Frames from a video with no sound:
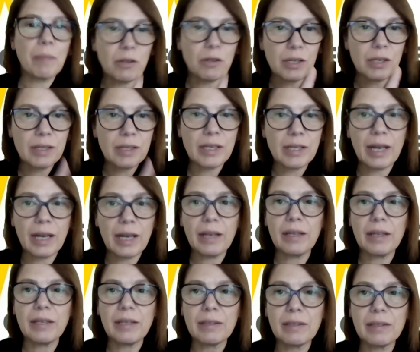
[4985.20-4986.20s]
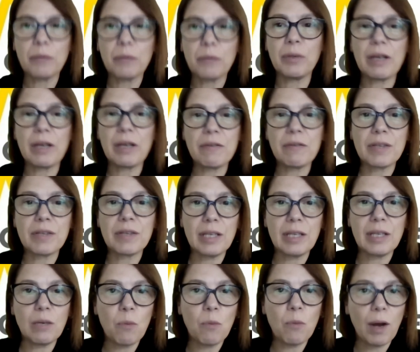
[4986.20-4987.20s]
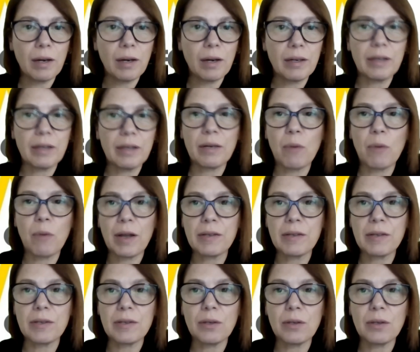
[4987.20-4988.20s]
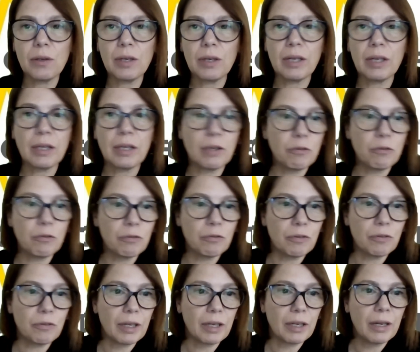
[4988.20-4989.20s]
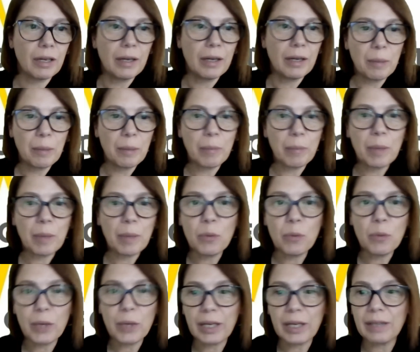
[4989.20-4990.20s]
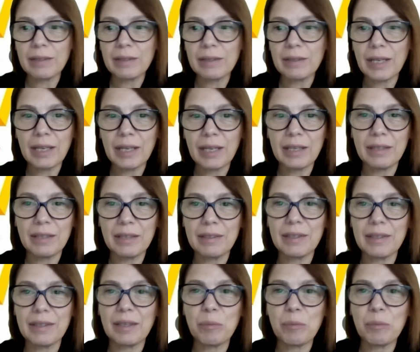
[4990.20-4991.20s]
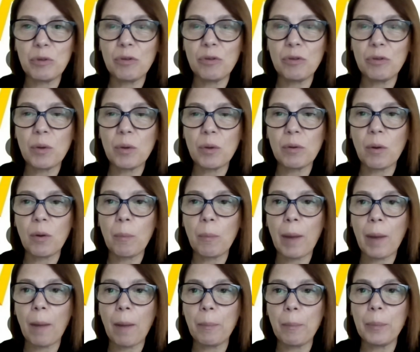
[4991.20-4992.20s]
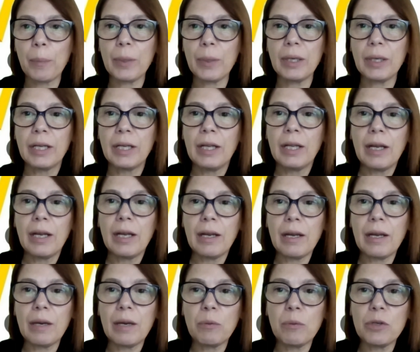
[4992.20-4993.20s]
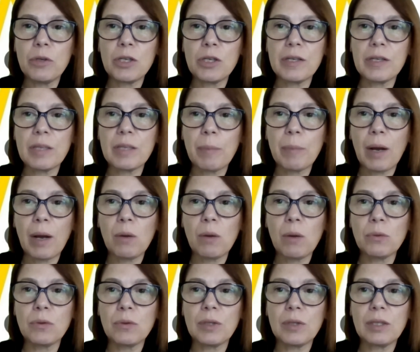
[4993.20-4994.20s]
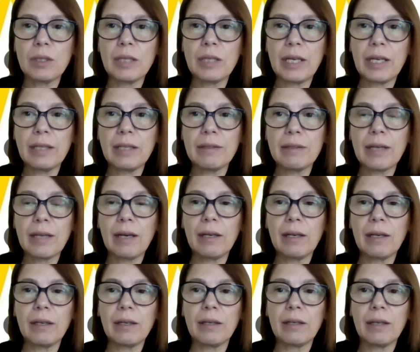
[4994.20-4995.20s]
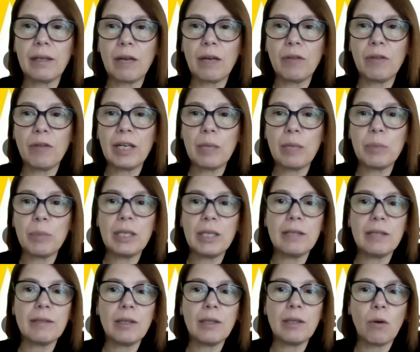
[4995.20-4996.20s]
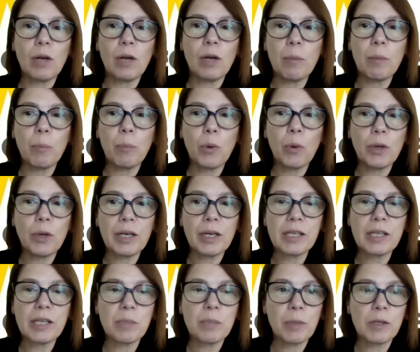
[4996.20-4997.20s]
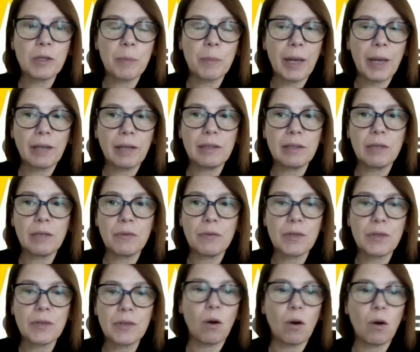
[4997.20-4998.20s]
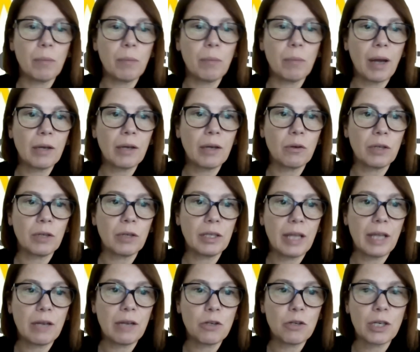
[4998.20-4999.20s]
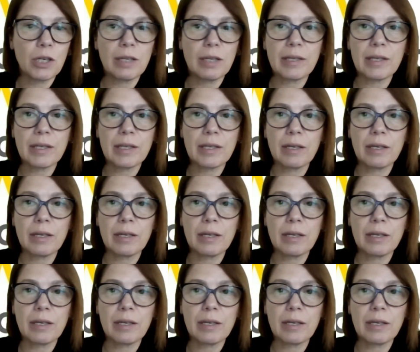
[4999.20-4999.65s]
just say that we have still one question, maybe we can take it before we wrap up, which is about data availability on employers' perspectives on micro-credentials.